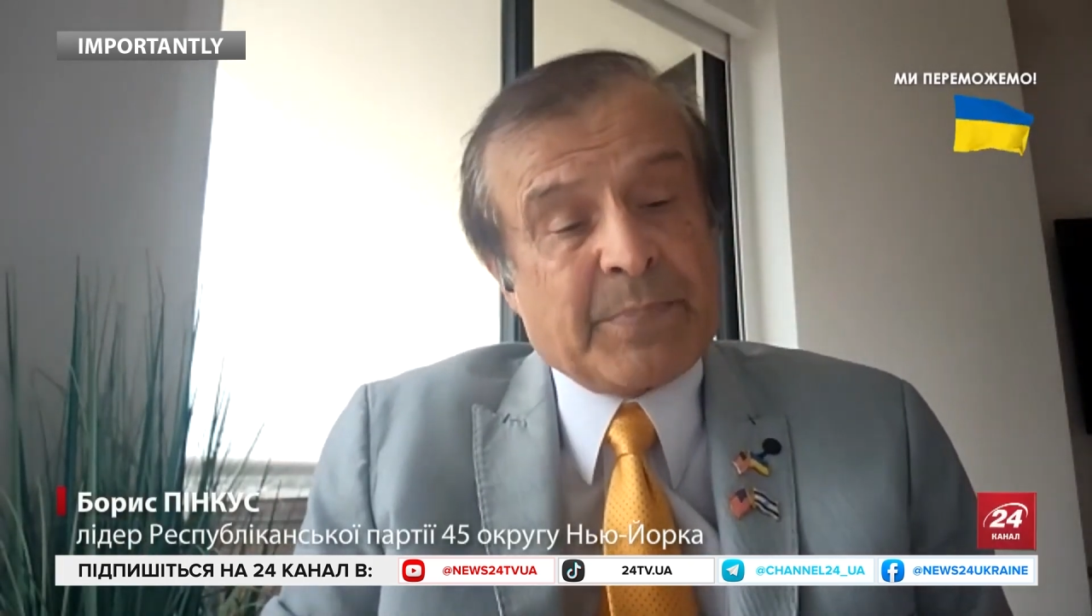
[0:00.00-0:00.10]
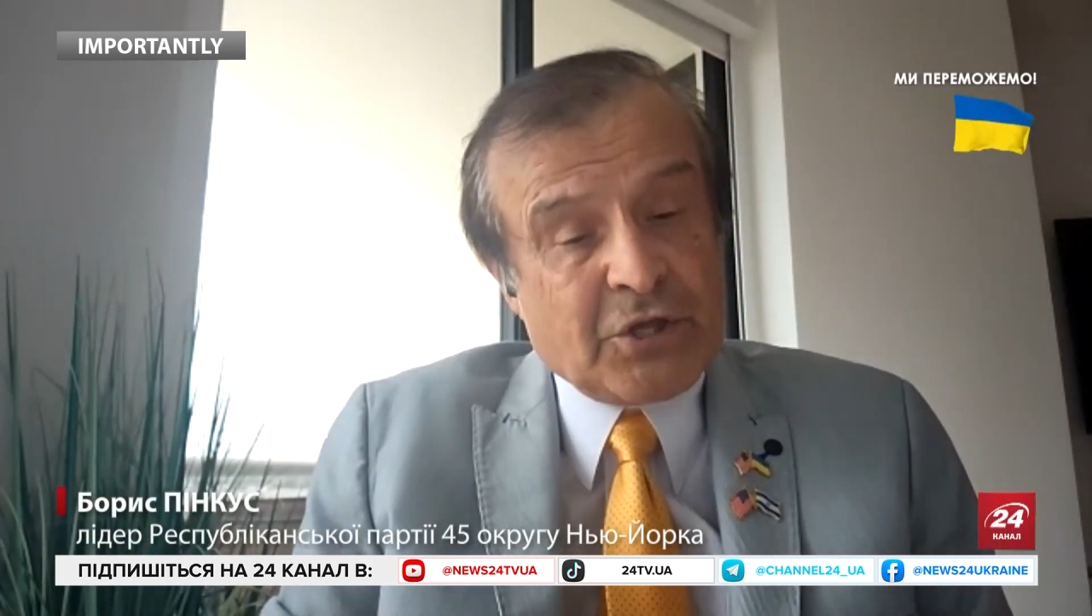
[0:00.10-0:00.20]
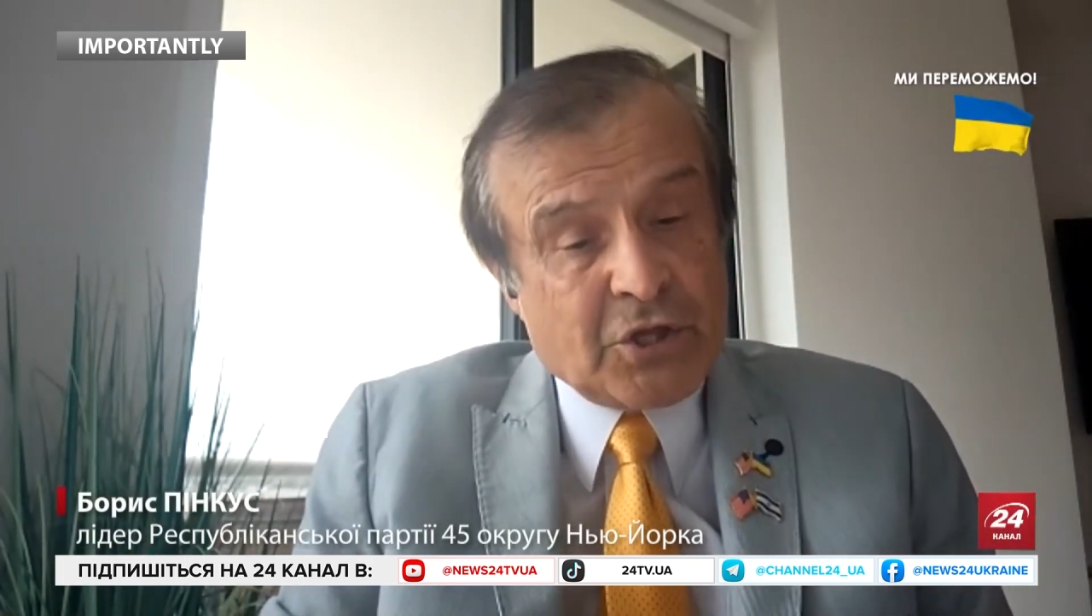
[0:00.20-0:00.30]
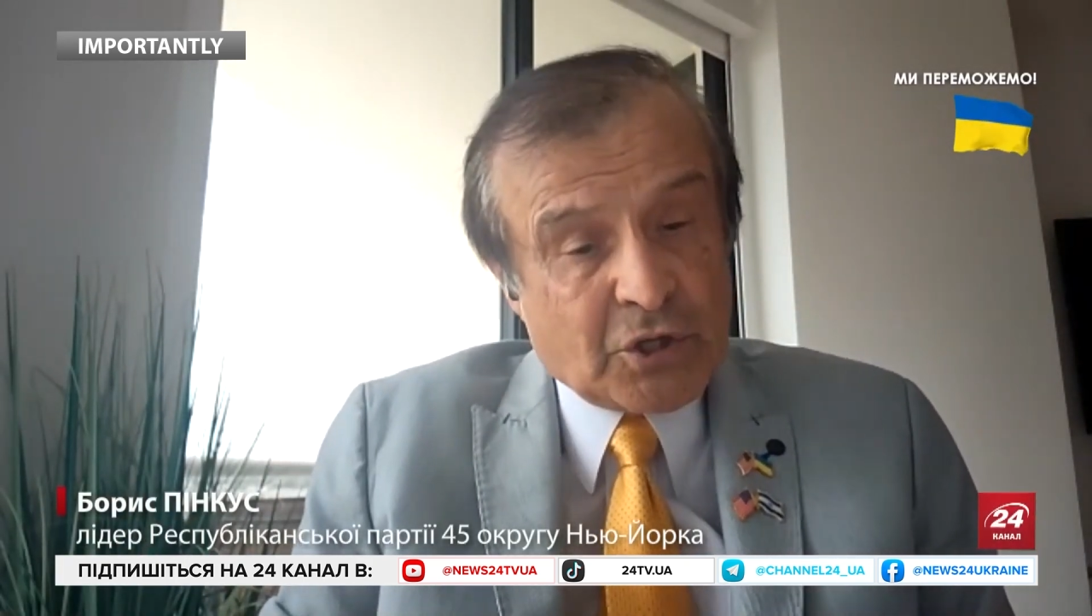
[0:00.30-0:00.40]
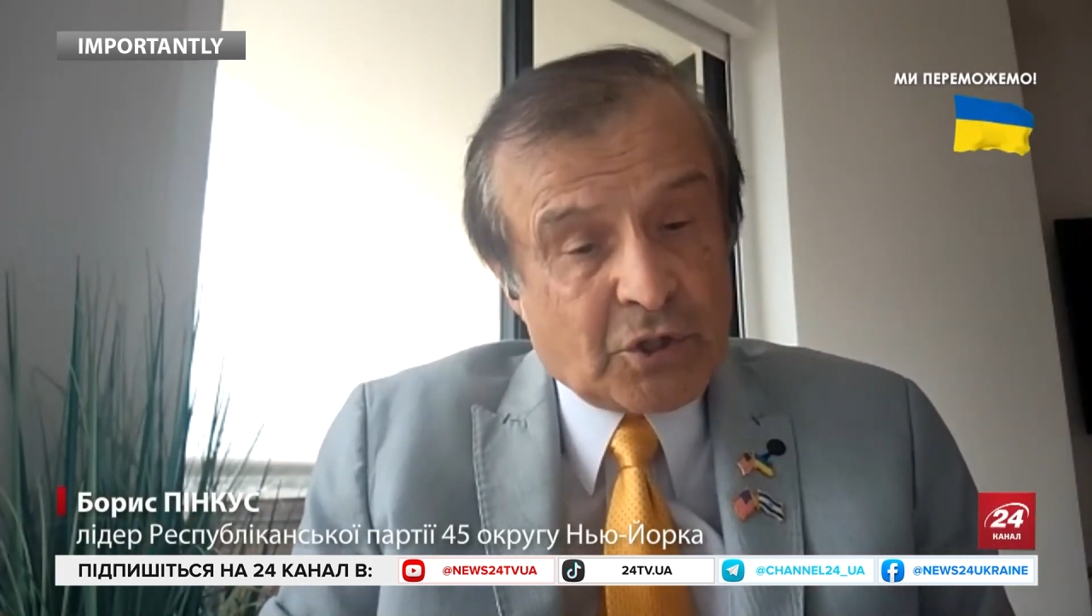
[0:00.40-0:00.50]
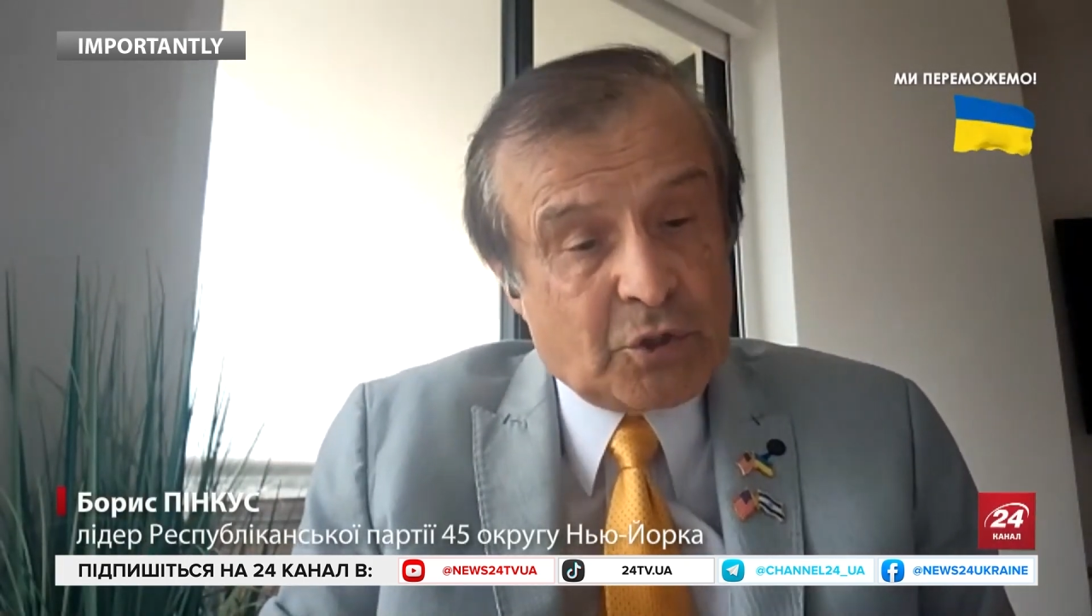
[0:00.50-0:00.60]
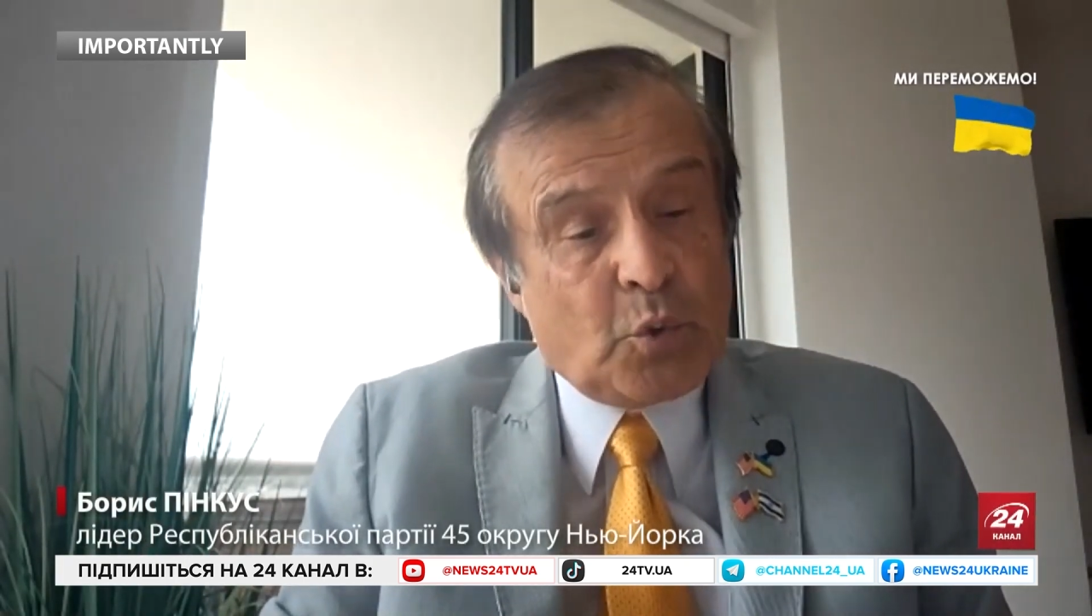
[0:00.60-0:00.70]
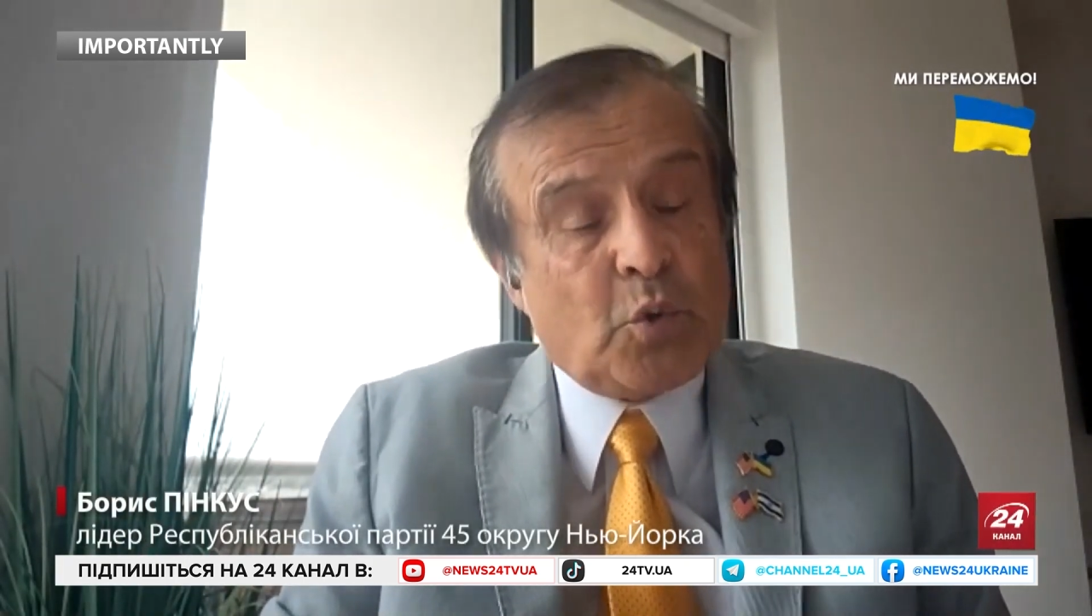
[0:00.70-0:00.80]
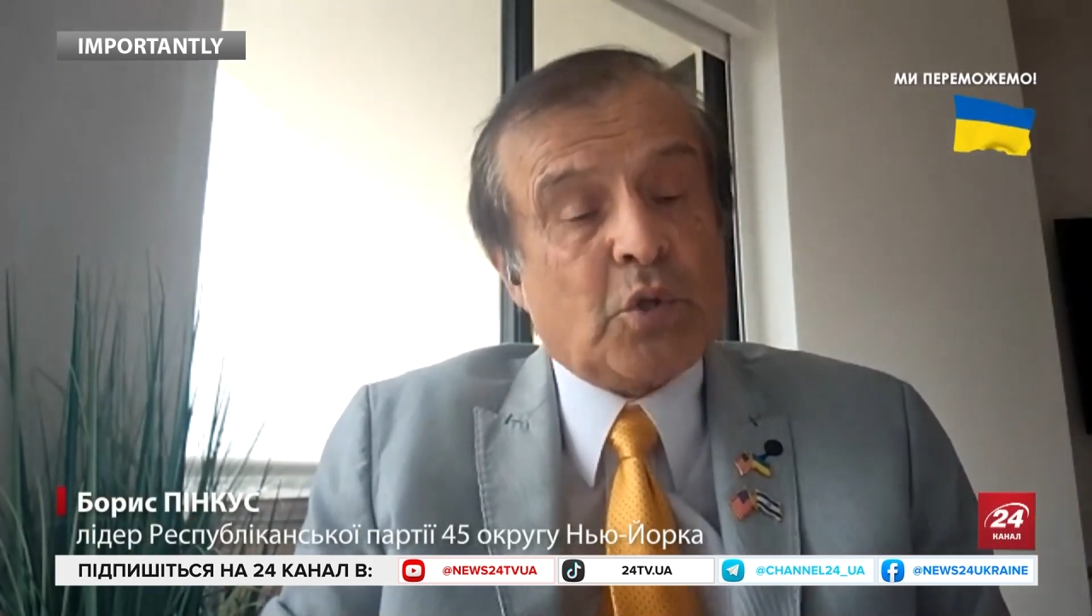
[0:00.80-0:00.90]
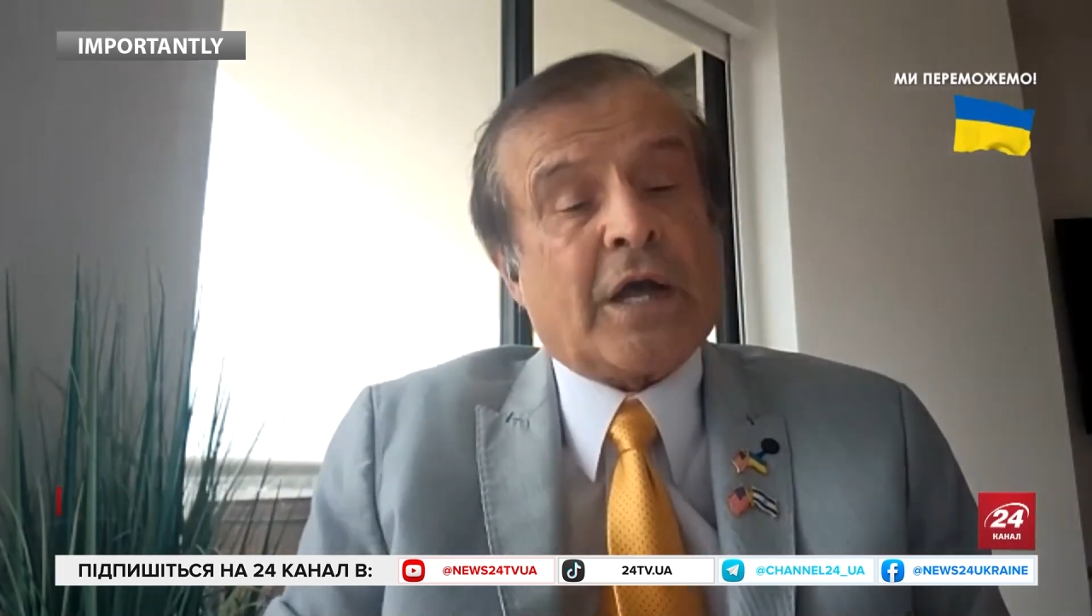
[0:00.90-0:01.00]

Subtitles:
she stressed that it